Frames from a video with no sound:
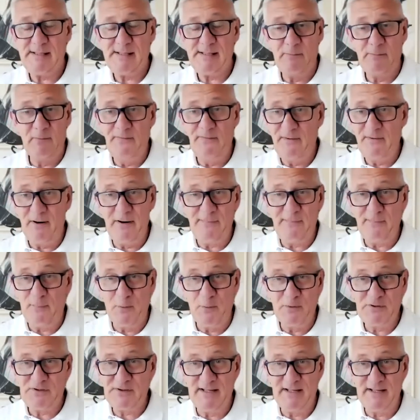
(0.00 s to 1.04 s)
And we're very
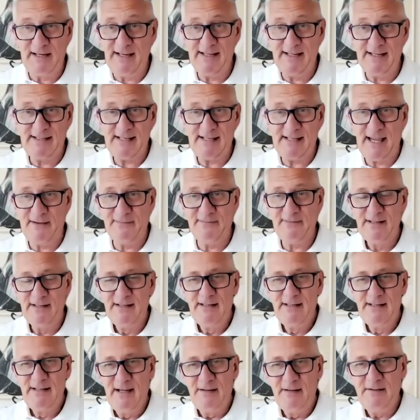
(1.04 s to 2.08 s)
fortunate here to have,
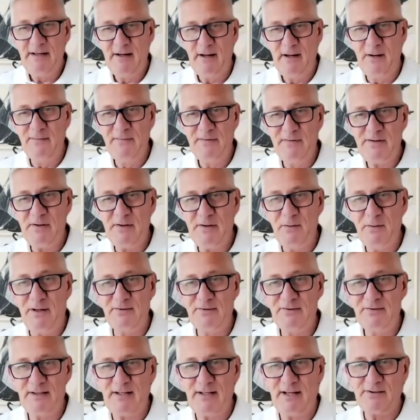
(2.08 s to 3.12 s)
you know, over
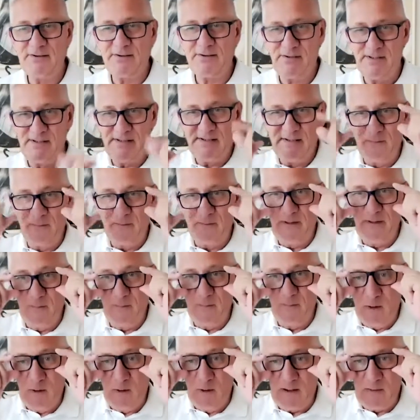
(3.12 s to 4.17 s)
200 countries that we can
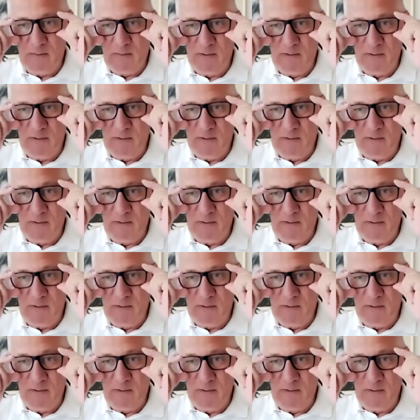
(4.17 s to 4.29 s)
work